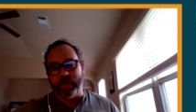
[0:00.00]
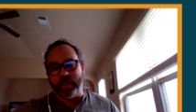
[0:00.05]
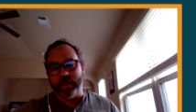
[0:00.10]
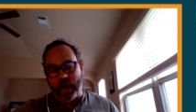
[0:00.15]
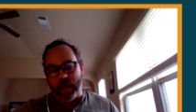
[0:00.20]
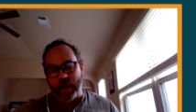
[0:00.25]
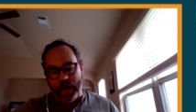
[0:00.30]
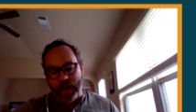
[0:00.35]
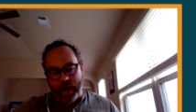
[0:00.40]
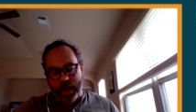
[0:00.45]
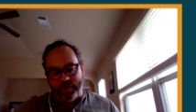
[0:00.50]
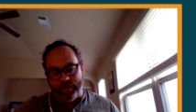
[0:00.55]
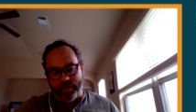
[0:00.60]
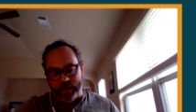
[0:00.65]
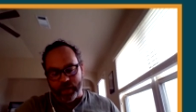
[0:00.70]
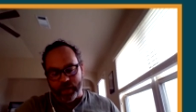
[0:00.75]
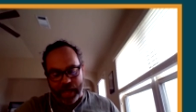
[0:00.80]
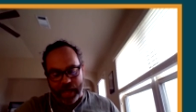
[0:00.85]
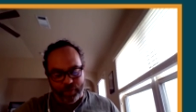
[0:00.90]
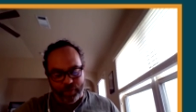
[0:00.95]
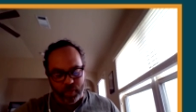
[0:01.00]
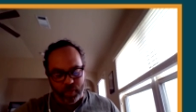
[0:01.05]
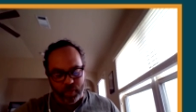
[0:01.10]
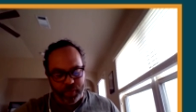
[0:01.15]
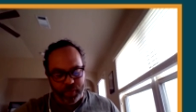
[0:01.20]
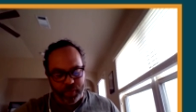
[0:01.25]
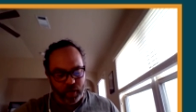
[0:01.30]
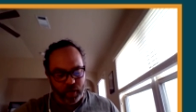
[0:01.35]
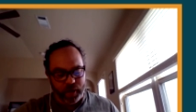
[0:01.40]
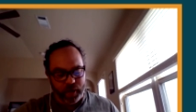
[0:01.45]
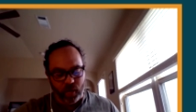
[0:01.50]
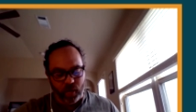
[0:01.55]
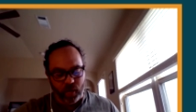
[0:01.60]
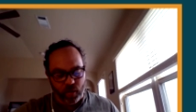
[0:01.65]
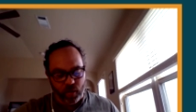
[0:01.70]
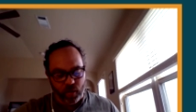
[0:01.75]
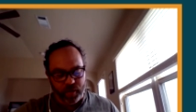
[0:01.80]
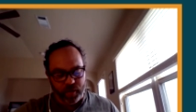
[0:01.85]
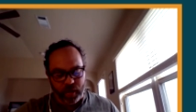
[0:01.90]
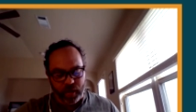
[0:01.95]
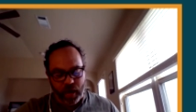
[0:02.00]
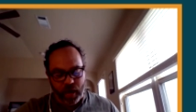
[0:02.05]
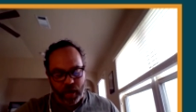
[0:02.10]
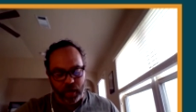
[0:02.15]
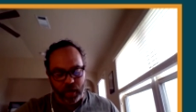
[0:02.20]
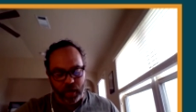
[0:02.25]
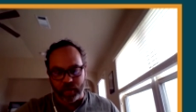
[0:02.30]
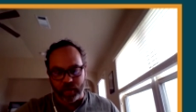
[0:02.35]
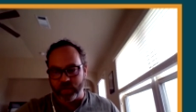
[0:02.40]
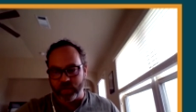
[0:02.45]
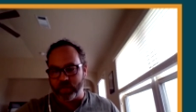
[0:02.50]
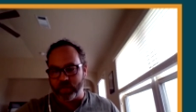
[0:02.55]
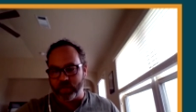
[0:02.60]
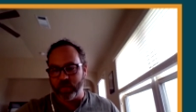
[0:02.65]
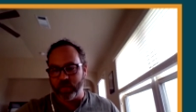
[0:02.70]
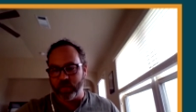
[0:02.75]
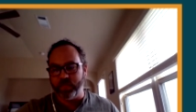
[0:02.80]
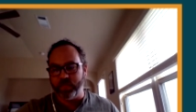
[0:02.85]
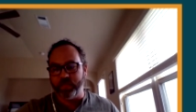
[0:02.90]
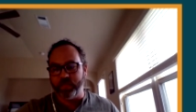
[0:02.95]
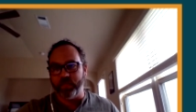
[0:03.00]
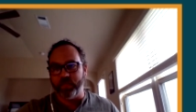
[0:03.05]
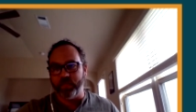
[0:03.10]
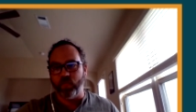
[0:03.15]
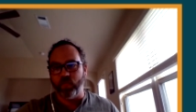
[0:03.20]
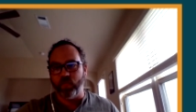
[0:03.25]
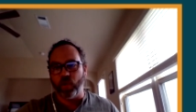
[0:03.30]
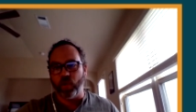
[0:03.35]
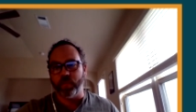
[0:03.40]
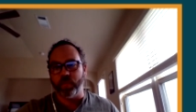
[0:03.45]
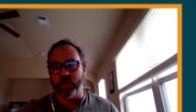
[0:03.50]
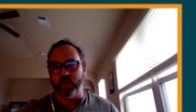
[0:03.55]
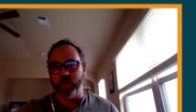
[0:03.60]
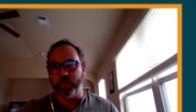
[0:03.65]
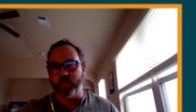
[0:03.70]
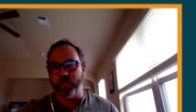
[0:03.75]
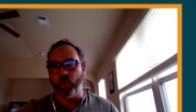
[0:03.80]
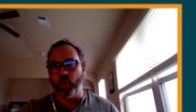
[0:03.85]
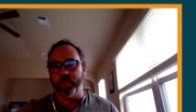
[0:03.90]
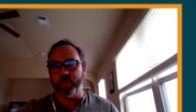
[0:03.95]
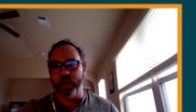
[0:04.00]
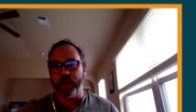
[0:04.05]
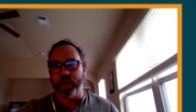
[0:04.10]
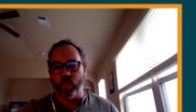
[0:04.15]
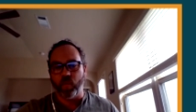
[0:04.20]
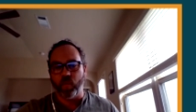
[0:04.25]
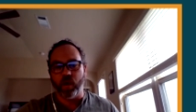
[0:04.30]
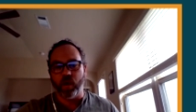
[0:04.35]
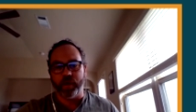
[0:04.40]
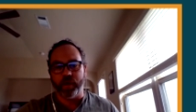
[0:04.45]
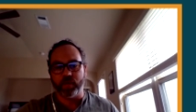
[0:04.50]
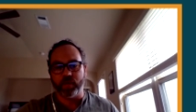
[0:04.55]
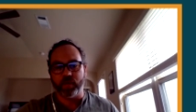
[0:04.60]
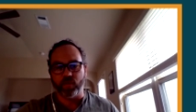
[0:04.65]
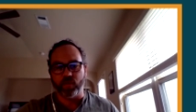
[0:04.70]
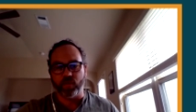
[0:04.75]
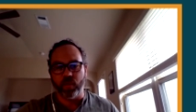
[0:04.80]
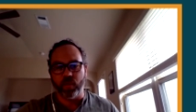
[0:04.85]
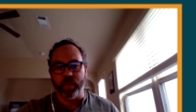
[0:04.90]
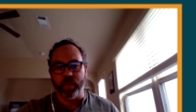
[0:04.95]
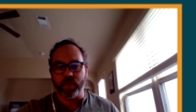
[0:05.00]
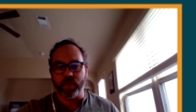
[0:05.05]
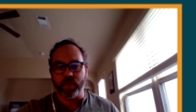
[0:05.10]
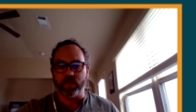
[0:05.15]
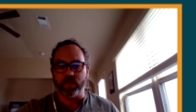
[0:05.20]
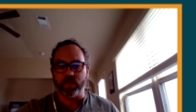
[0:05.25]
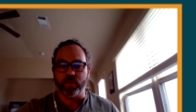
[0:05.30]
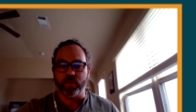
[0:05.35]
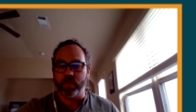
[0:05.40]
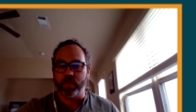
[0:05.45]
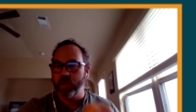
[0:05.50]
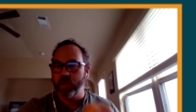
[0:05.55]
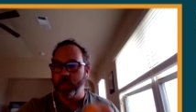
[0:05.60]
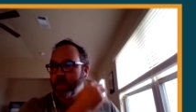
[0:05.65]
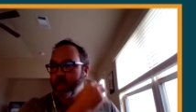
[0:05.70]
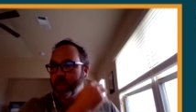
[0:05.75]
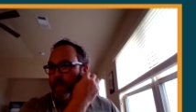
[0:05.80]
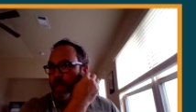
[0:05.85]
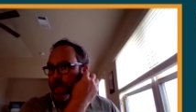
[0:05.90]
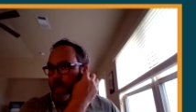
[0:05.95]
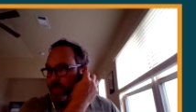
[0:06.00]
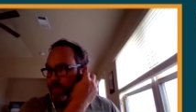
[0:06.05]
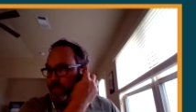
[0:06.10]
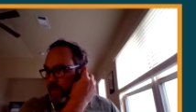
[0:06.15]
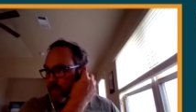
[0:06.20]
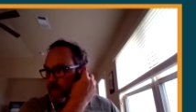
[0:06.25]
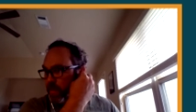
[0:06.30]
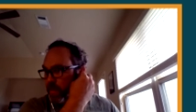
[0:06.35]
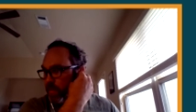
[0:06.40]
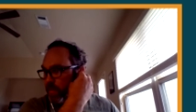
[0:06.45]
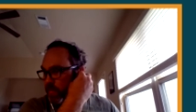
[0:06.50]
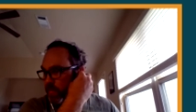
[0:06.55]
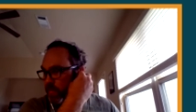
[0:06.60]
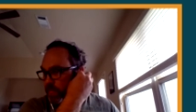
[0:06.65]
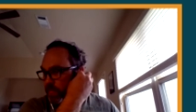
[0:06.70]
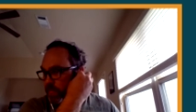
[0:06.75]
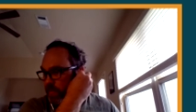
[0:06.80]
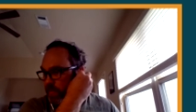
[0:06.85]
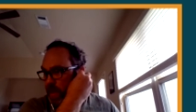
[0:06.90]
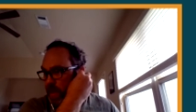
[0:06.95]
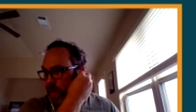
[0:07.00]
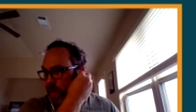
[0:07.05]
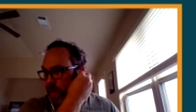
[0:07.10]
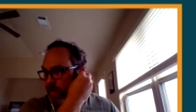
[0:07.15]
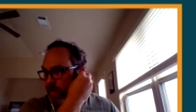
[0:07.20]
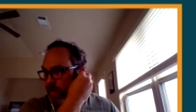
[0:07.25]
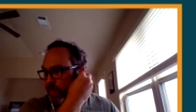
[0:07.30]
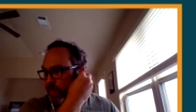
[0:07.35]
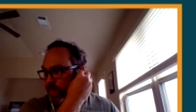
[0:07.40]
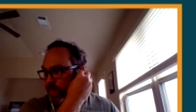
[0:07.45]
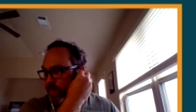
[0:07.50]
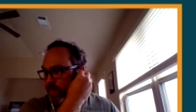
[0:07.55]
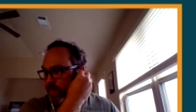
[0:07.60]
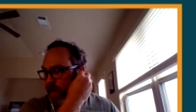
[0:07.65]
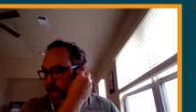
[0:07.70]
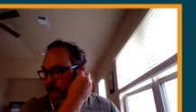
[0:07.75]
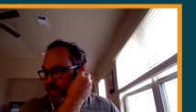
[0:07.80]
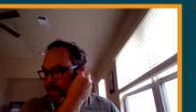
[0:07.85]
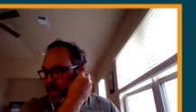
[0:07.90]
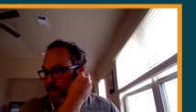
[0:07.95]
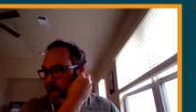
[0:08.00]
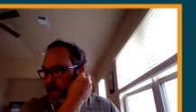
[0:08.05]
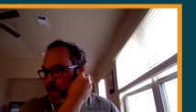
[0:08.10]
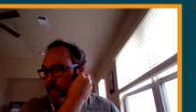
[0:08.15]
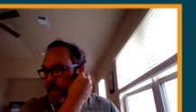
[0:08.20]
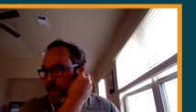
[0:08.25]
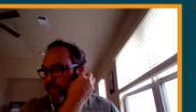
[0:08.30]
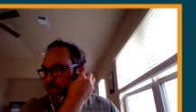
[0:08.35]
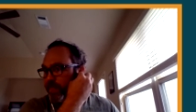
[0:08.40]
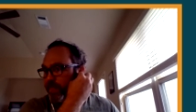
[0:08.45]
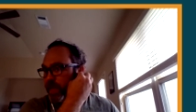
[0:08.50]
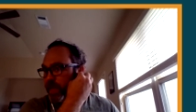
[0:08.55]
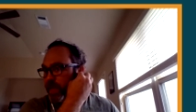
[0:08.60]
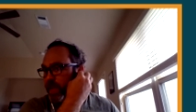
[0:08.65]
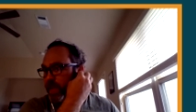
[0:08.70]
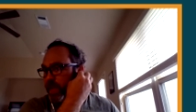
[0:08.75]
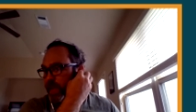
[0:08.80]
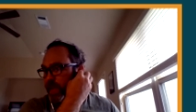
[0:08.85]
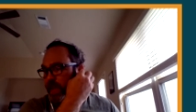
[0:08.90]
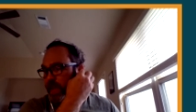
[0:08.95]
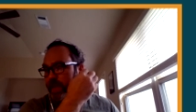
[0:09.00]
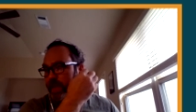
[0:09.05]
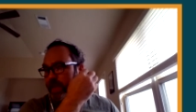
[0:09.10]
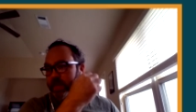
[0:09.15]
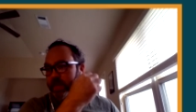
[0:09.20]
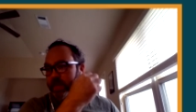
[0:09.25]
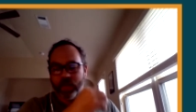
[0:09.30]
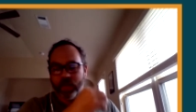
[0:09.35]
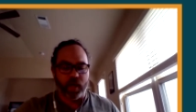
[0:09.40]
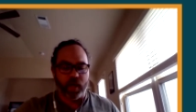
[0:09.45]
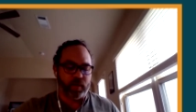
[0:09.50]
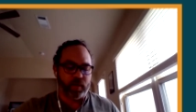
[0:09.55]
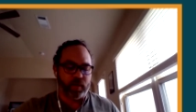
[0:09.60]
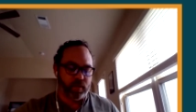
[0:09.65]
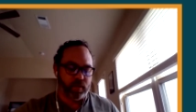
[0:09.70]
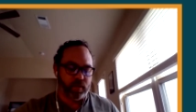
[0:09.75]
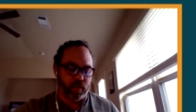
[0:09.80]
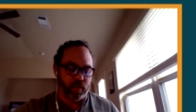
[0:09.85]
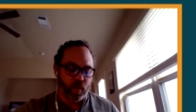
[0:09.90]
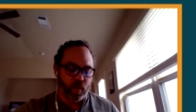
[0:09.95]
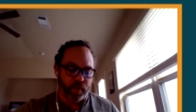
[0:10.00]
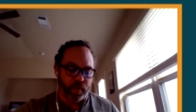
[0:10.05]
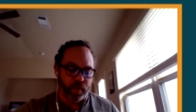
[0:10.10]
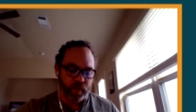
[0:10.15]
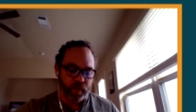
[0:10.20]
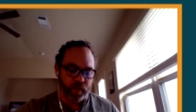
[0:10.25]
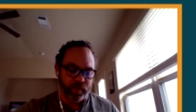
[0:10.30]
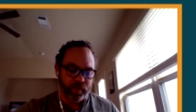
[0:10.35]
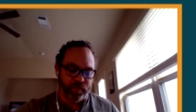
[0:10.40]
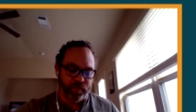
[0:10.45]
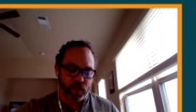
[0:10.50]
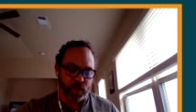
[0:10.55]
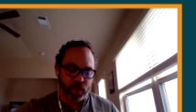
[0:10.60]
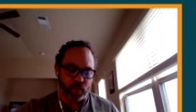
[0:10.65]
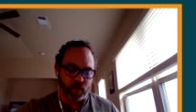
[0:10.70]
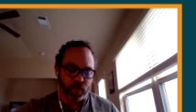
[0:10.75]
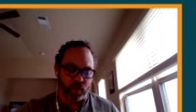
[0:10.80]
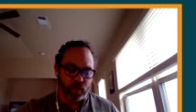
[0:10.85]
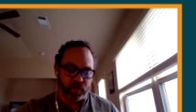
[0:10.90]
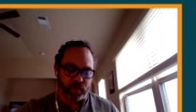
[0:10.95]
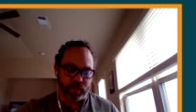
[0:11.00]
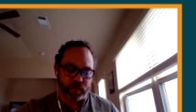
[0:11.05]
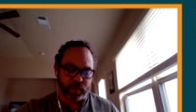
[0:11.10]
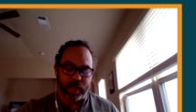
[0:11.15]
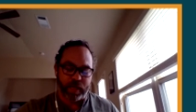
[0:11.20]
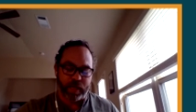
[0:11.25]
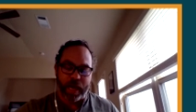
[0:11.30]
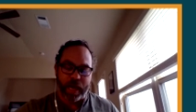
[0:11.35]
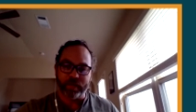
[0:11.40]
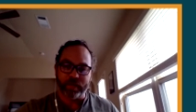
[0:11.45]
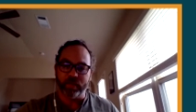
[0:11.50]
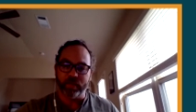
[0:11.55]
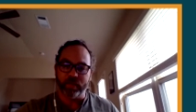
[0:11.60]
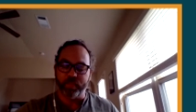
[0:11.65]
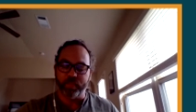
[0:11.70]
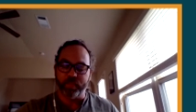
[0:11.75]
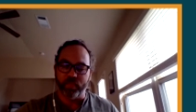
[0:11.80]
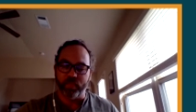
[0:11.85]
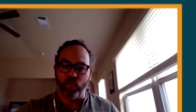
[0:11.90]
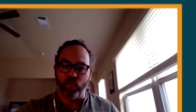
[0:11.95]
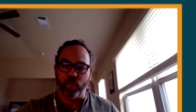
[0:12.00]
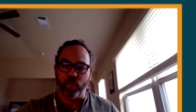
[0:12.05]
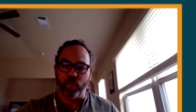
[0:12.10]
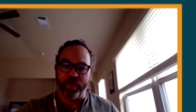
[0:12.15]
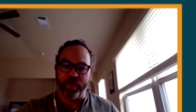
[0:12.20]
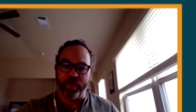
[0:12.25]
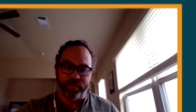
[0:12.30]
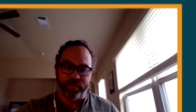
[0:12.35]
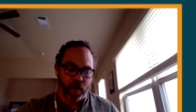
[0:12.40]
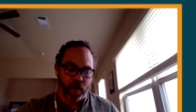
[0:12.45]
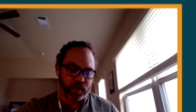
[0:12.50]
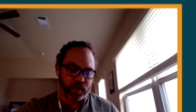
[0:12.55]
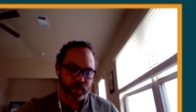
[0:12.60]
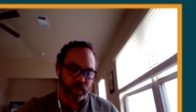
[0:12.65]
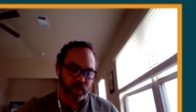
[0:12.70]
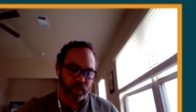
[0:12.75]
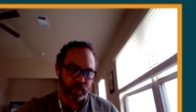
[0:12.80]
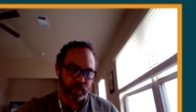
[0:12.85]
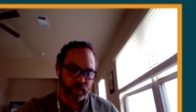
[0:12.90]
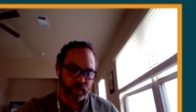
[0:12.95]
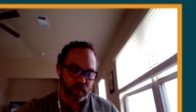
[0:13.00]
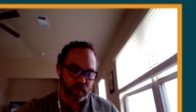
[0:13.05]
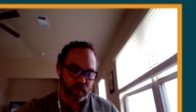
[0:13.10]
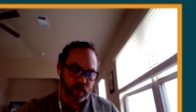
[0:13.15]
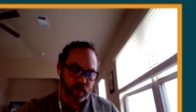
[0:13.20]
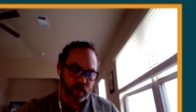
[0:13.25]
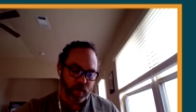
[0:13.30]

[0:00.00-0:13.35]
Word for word: did not have the capability or the knowledge to perform the appropriate quality control measures. And so um, myself and uh, two other individuals had to perform that function